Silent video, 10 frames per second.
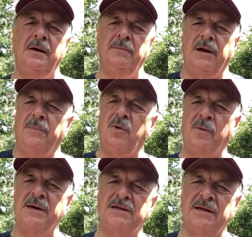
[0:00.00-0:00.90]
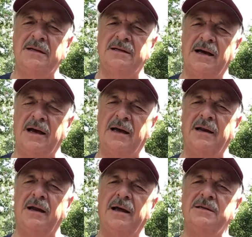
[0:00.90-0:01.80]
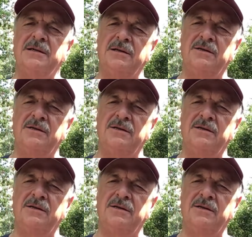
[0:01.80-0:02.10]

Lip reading: But I pulled my son aside and I said,